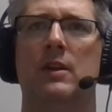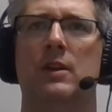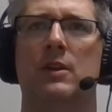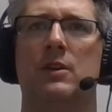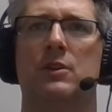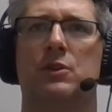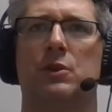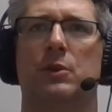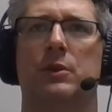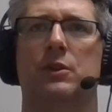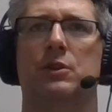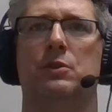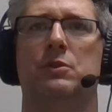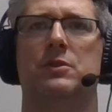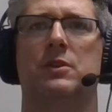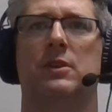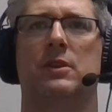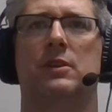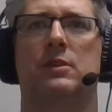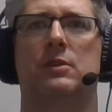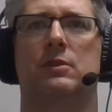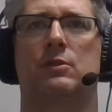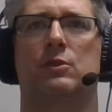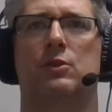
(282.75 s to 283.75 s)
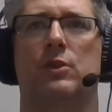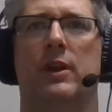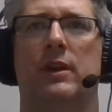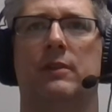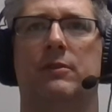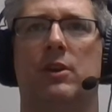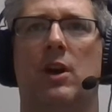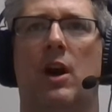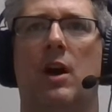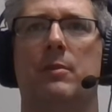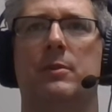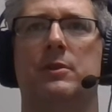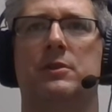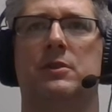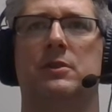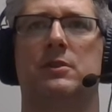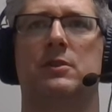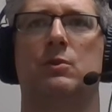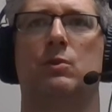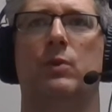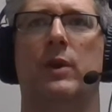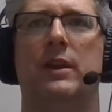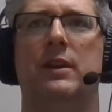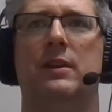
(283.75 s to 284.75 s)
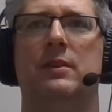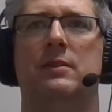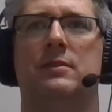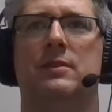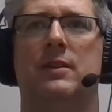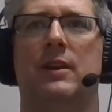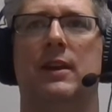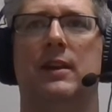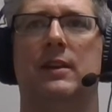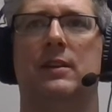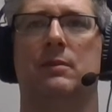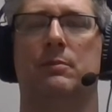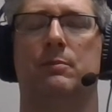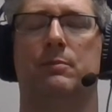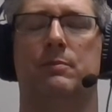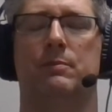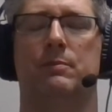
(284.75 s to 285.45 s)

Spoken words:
So in using Creative Commons, it's a way to take the